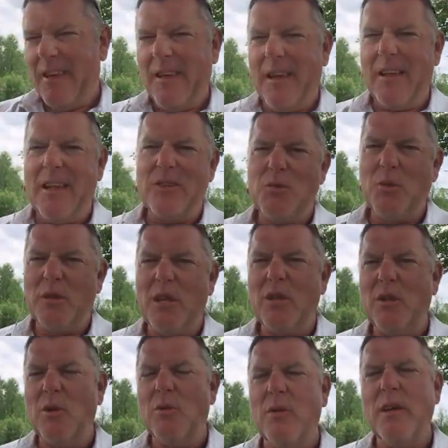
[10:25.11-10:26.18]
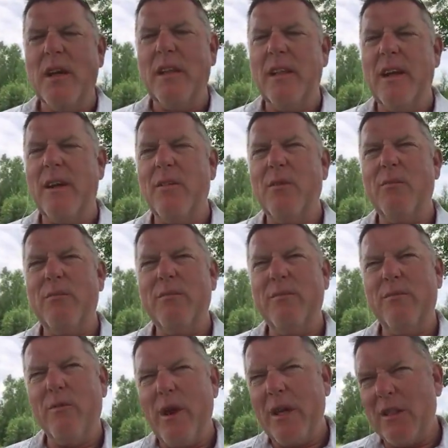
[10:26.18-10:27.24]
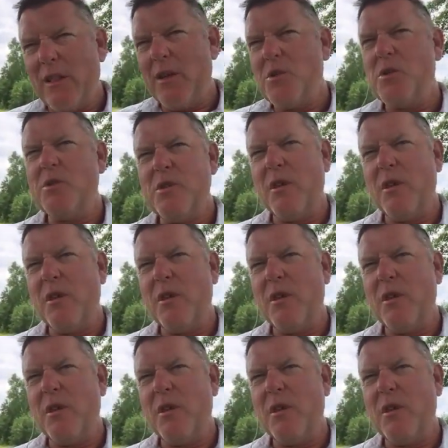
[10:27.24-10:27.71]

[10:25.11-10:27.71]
and that's what they do. And now the regulations